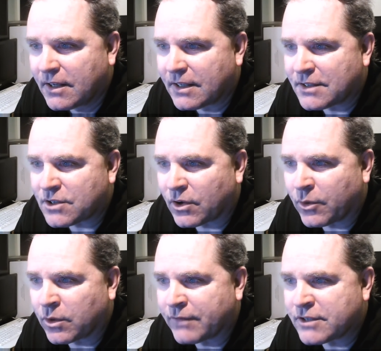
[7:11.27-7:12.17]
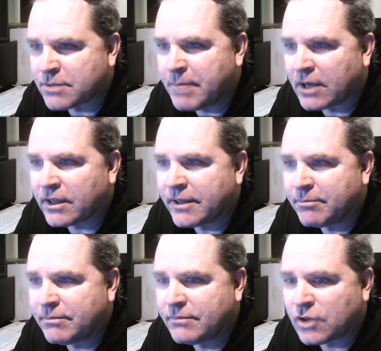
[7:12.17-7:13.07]
And so it would have just
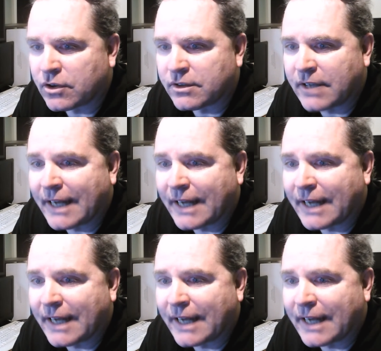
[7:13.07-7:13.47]
barely turned